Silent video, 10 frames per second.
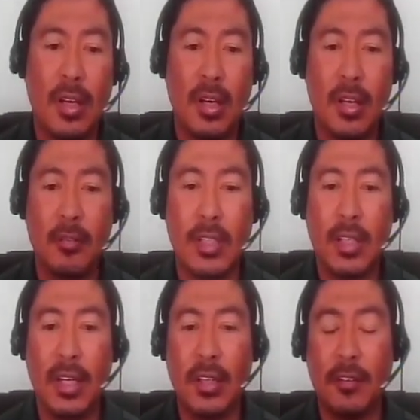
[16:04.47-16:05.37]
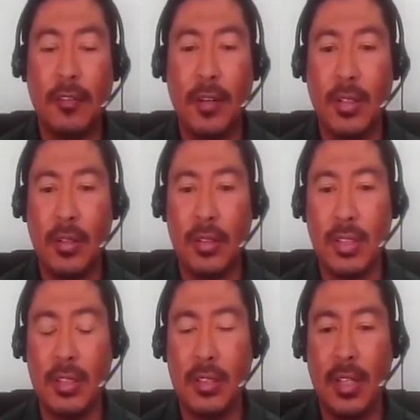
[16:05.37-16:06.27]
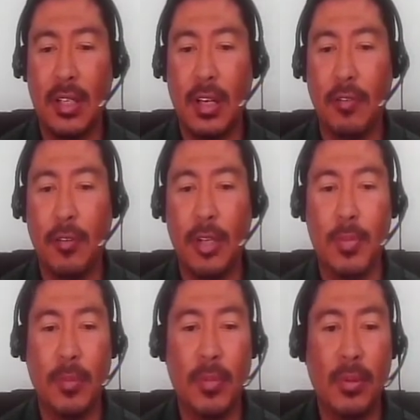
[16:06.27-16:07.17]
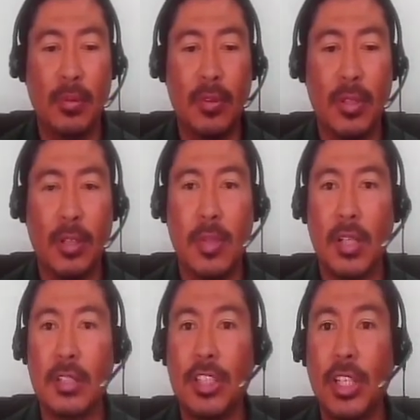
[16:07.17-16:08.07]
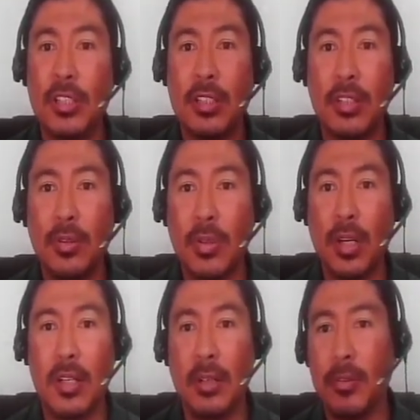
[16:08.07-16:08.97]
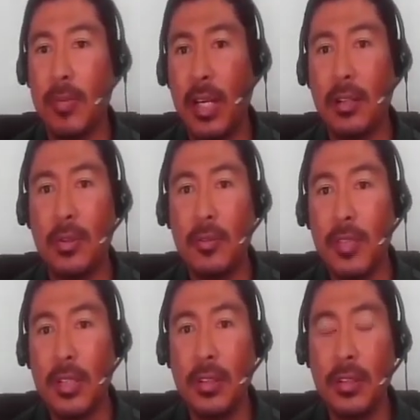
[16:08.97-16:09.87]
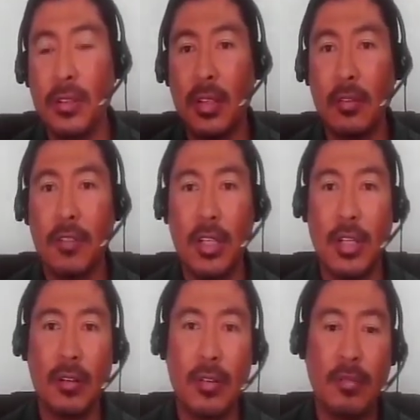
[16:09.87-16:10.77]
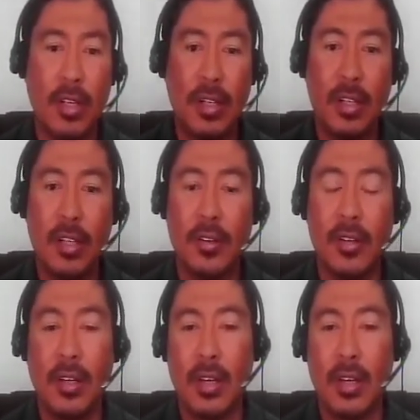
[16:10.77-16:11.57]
and what they later found out is that affluent people will normally change a new car they would buy a new vehicle every year every other year